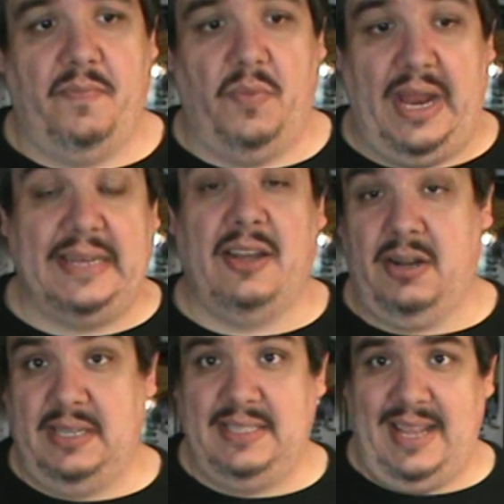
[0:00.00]
when I
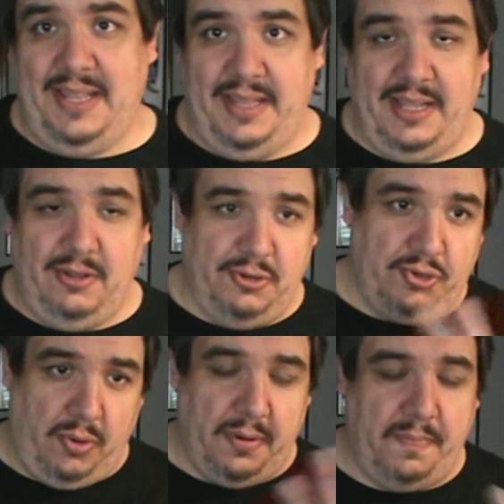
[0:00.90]
talked to Stan Lee, a little
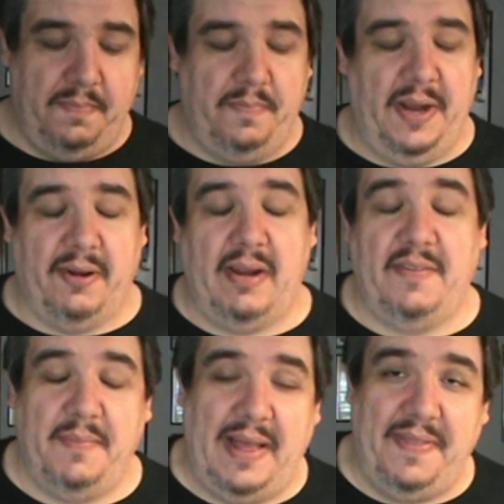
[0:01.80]
short
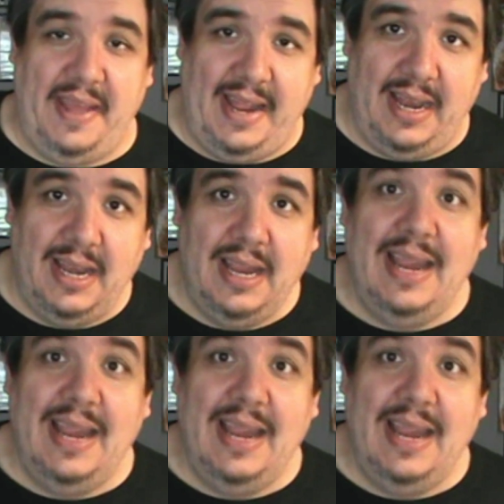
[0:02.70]
paragraph about that,